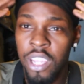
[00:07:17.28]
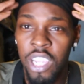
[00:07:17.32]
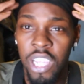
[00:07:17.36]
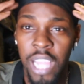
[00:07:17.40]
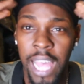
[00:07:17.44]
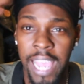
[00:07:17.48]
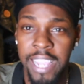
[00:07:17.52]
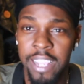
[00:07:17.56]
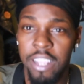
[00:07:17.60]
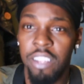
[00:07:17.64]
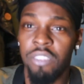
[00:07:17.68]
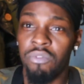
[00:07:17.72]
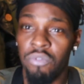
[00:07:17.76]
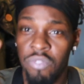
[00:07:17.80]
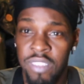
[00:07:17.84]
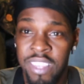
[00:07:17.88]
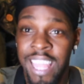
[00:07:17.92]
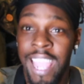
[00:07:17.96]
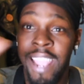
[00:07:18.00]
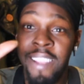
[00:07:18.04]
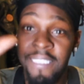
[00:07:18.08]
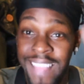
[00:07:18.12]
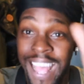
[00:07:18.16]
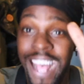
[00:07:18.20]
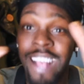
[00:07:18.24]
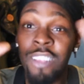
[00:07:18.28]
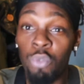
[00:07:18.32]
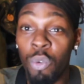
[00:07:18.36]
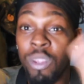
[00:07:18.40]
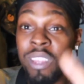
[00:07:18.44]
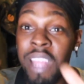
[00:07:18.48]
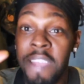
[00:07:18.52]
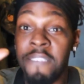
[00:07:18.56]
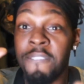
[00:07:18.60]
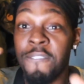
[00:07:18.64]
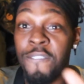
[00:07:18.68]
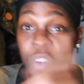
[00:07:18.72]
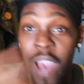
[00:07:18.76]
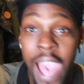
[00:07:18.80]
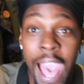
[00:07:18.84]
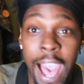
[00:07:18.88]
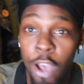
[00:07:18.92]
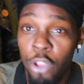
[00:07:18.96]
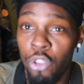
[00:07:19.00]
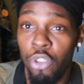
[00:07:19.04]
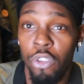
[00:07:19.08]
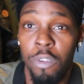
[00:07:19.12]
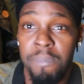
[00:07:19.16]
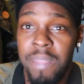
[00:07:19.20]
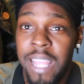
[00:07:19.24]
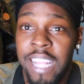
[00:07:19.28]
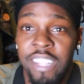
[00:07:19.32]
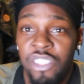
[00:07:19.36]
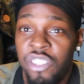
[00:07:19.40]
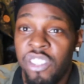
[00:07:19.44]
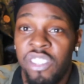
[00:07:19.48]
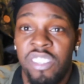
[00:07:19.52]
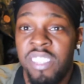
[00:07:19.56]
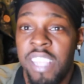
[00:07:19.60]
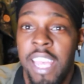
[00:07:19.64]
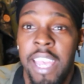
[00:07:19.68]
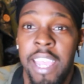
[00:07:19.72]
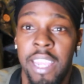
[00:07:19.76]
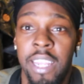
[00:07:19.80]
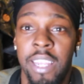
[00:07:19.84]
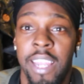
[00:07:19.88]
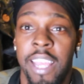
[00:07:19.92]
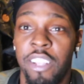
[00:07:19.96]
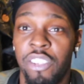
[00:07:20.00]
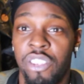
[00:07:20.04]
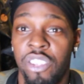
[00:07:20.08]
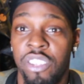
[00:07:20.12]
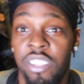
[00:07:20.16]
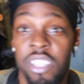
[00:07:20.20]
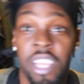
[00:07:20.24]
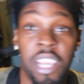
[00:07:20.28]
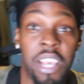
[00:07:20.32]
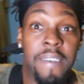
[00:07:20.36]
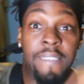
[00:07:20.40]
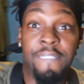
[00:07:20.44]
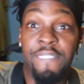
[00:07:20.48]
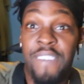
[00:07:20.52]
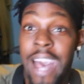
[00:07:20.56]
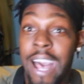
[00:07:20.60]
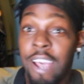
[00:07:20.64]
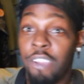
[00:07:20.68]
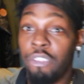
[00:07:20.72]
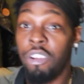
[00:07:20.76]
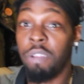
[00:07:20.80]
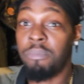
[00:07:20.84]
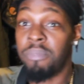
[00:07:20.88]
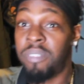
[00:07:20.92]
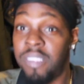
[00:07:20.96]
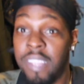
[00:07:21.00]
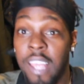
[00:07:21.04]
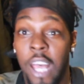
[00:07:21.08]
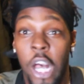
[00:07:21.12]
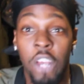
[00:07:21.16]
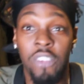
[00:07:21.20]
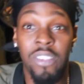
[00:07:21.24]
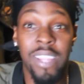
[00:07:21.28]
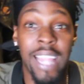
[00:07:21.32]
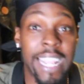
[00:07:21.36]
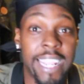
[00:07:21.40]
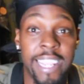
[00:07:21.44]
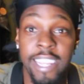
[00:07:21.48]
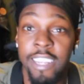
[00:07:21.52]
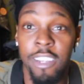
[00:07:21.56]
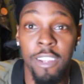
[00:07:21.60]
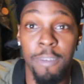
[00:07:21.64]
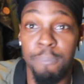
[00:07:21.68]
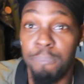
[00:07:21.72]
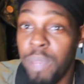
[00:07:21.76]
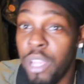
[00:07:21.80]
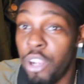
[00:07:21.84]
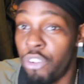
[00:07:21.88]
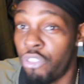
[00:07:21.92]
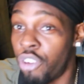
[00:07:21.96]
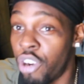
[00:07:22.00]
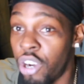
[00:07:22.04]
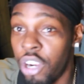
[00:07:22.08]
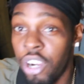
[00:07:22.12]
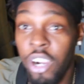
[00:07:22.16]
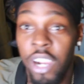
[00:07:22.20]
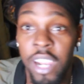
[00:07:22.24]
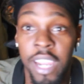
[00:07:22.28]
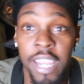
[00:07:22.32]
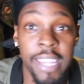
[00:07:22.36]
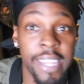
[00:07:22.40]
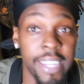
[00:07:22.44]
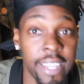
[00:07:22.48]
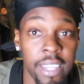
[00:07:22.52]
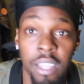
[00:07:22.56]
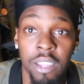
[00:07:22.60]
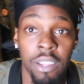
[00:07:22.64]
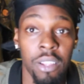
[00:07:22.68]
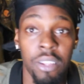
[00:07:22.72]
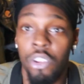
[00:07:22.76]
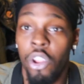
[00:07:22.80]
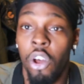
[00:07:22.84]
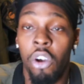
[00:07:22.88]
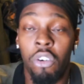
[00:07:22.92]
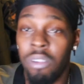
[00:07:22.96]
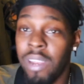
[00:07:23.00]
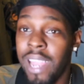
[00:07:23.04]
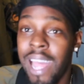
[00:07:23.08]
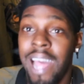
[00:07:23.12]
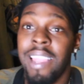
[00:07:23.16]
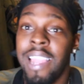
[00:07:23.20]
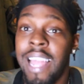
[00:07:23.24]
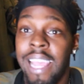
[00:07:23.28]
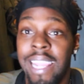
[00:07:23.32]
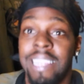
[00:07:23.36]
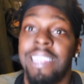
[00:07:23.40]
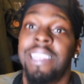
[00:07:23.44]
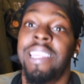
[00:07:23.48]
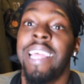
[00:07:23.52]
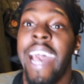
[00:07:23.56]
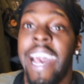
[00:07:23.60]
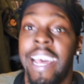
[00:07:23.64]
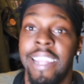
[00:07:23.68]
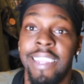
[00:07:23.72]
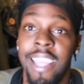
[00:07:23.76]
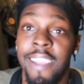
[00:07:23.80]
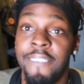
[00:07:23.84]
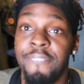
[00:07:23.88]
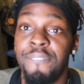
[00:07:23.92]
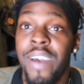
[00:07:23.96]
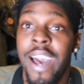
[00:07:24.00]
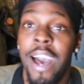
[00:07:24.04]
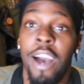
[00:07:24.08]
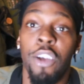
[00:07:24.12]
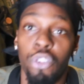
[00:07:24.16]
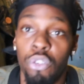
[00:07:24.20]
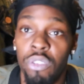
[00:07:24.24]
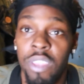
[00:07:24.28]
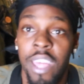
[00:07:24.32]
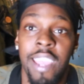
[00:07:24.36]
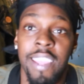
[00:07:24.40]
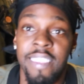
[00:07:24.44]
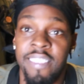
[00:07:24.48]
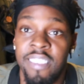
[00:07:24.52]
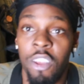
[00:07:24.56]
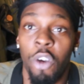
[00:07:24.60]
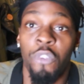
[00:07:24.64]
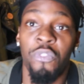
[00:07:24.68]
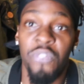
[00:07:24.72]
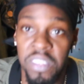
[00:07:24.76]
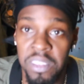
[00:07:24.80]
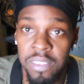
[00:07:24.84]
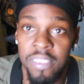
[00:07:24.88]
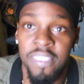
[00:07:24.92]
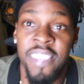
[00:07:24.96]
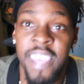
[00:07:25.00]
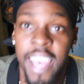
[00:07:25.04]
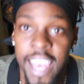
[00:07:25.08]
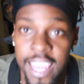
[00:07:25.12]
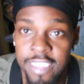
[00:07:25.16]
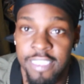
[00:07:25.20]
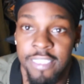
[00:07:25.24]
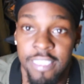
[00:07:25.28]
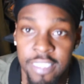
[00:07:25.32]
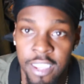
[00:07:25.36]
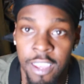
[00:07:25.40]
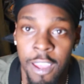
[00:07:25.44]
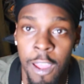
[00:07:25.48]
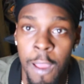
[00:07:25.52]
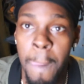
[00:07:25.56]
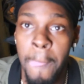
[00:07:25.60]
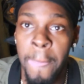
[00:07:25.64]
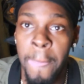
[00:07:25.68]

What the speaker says: Like that's what they value. I'm not just saying they just value themselves like in the mirror, and no, not like that. They value their self-intent.